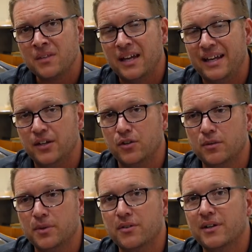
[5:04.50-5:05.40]
And in
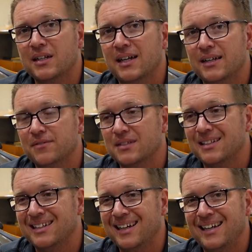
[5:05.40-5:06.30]
Nürburgring Life
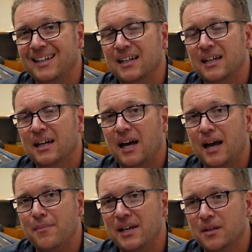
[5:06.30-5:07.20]
tonight,
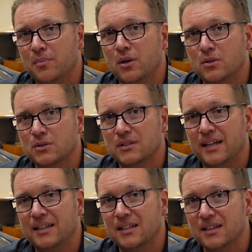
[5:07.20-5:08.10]
I made a post,
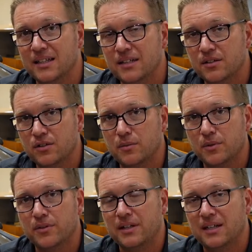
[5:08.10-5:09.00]
and the link to
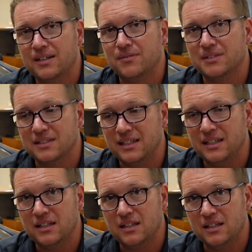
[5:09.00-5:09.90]
Nürburgring Life is
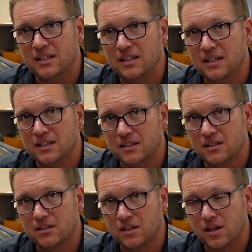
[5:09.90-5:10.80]
in the
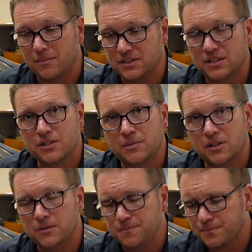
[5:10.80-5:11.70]
comment section
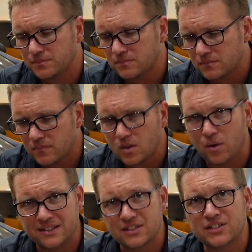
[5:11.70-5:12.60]
below,
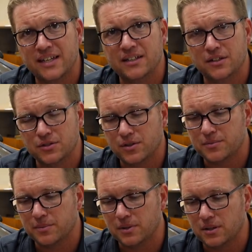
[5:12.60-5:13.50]
or I should say in the
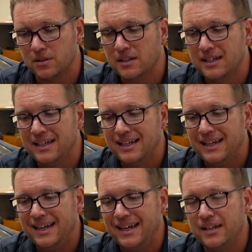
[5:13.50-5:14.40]
description below.
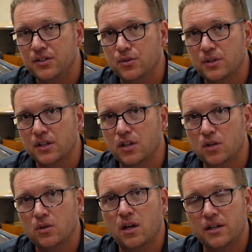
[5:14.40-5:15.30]
And you can
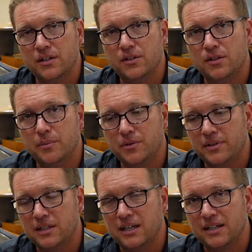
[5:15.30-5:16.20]
go log into
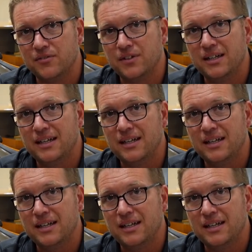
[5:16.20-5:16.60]
Nürburgring Life